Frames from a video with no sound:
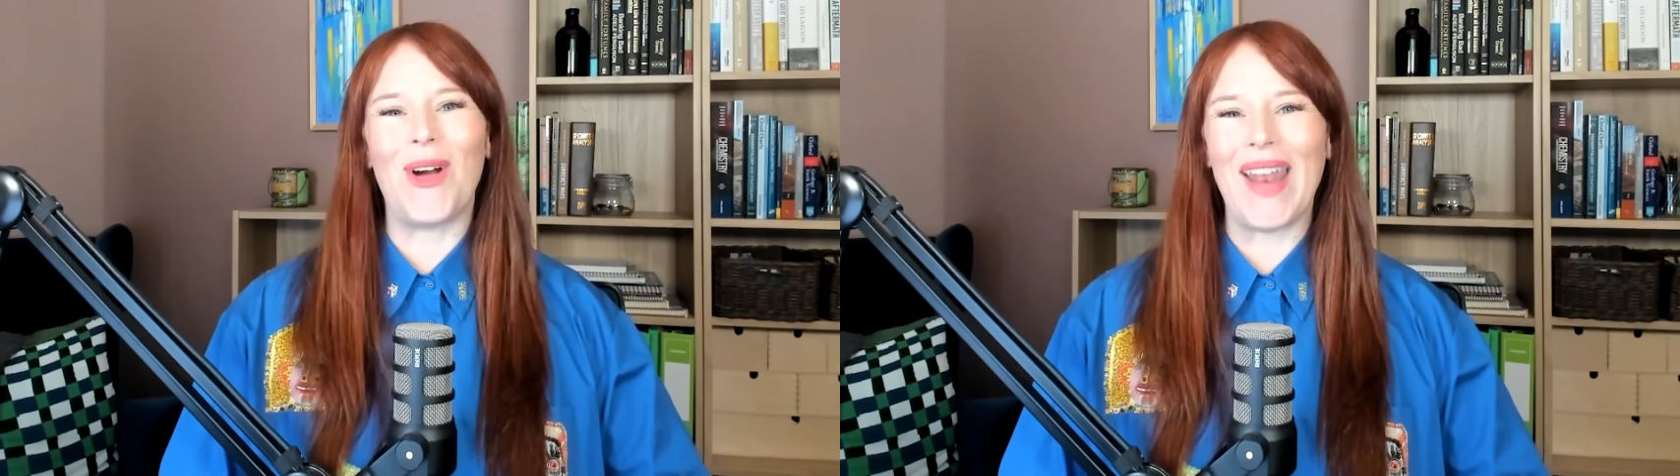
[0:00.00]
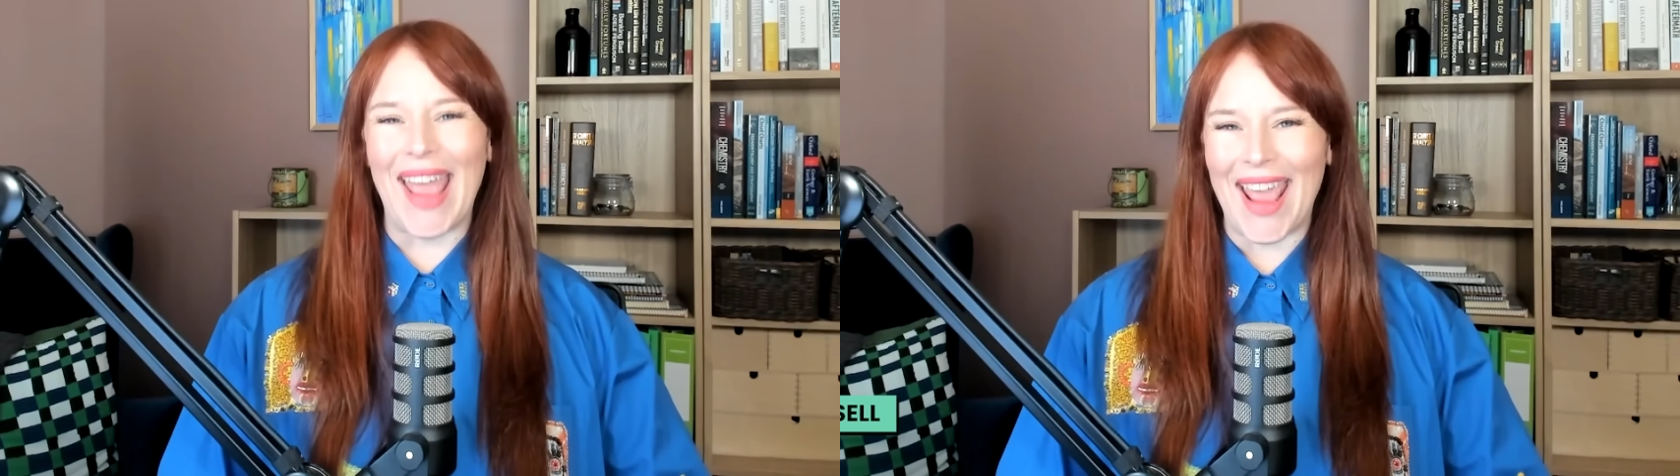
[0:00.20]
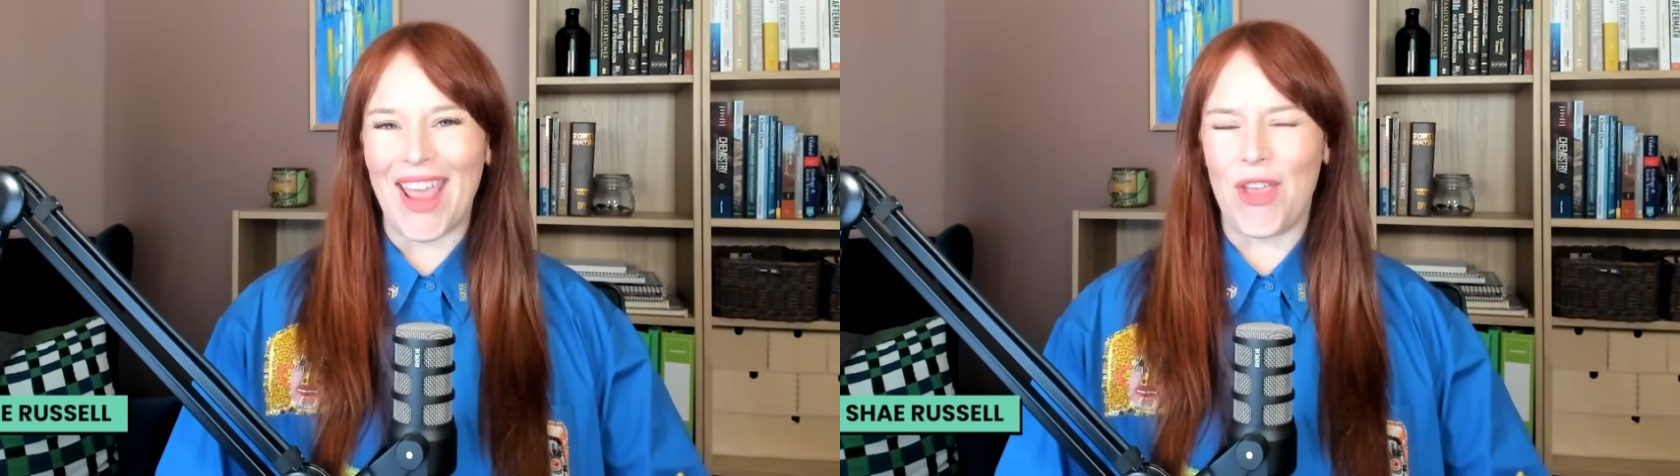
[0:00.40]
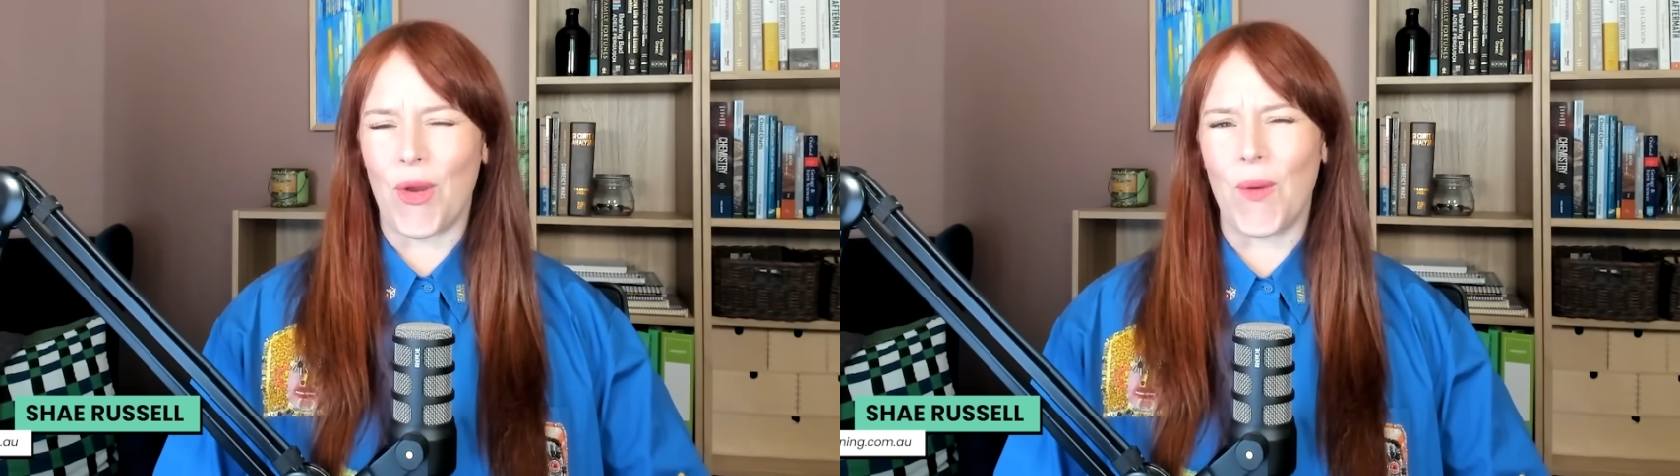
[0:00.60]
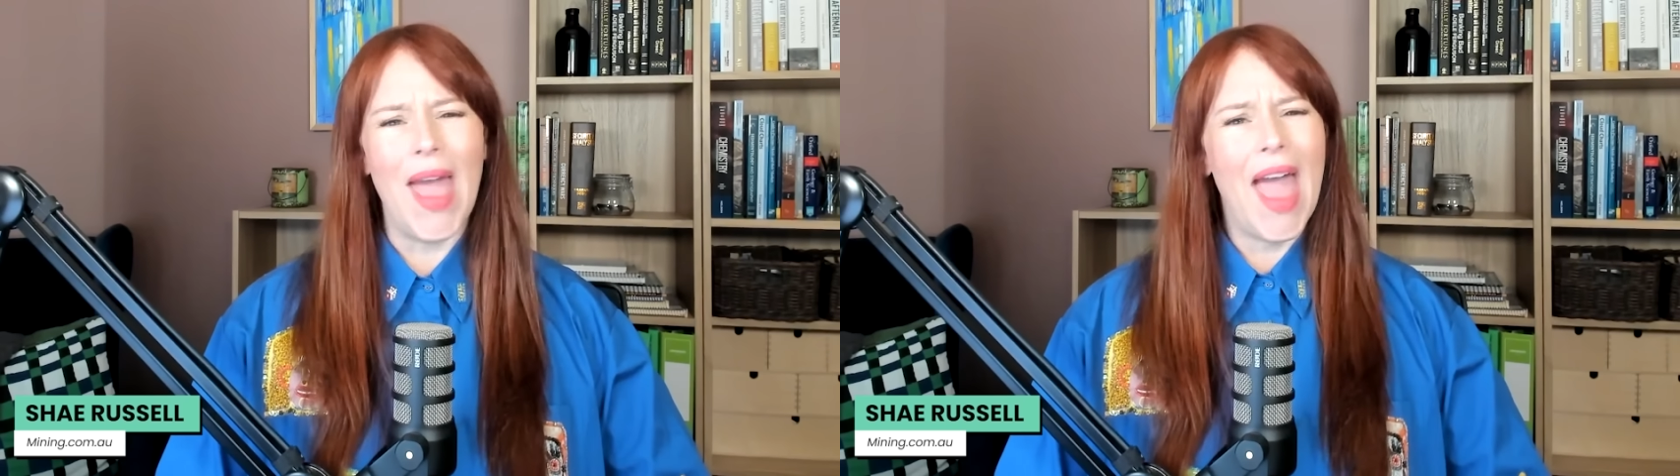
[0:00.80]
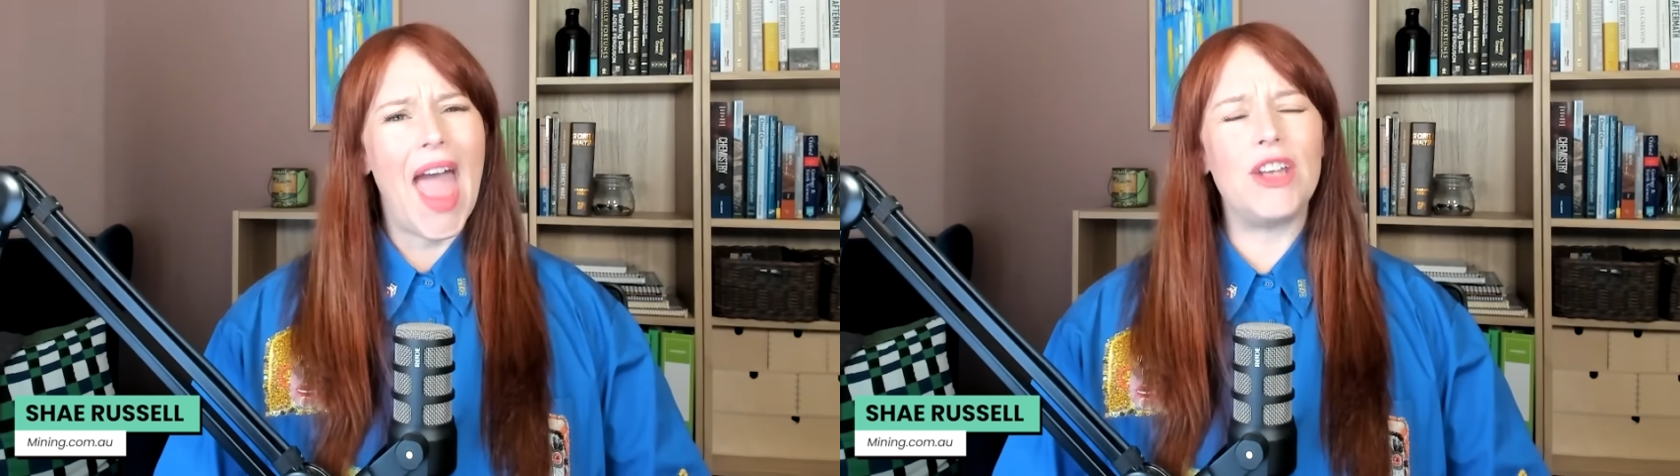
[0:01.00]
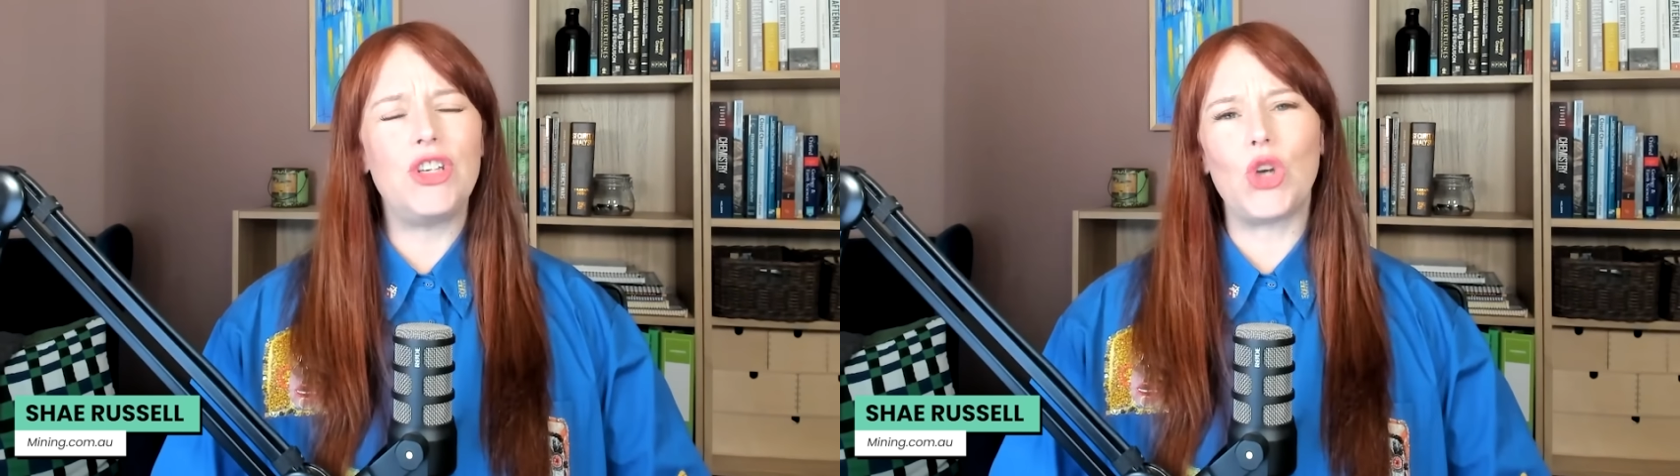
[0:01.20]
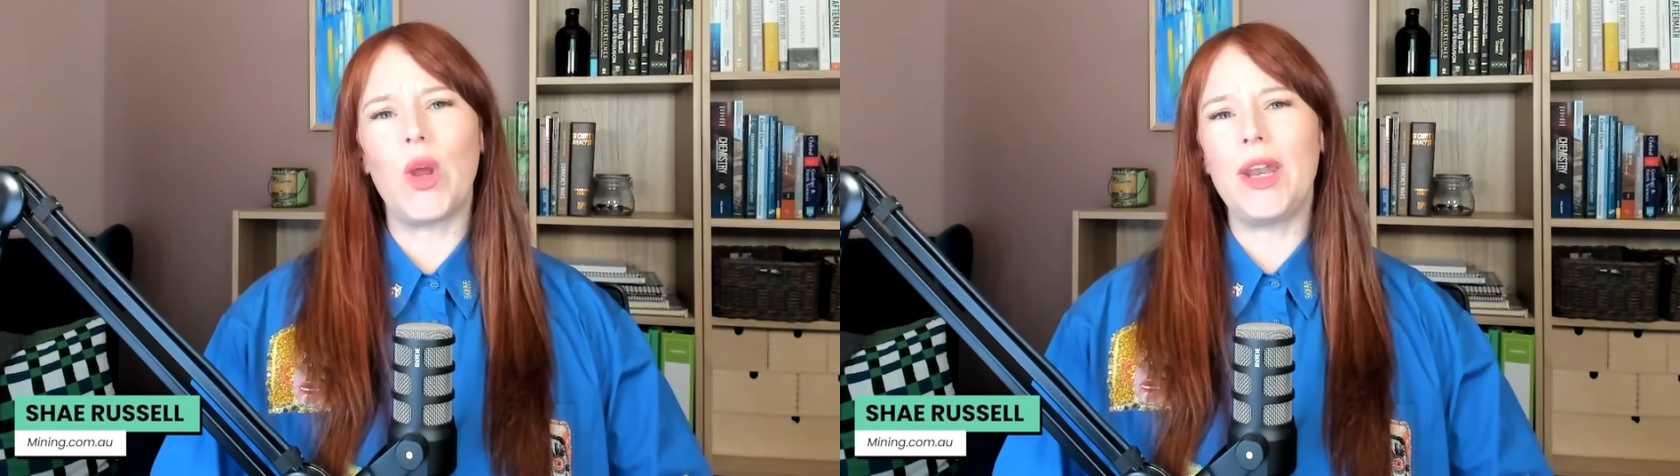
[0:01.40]

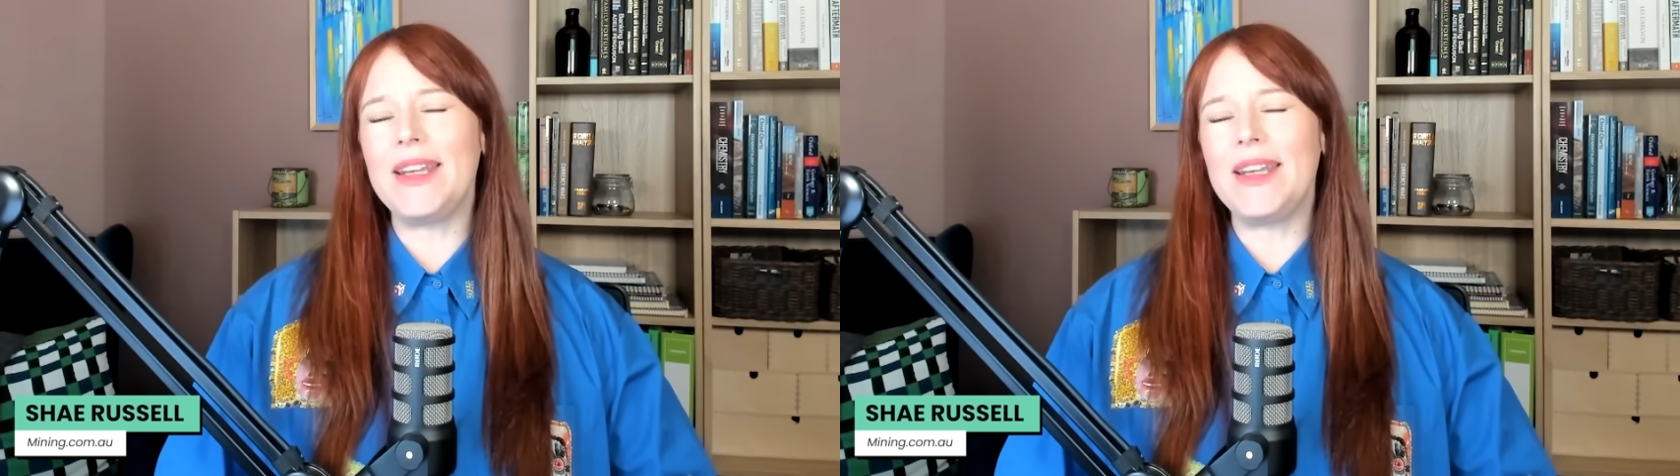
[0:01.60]
and joining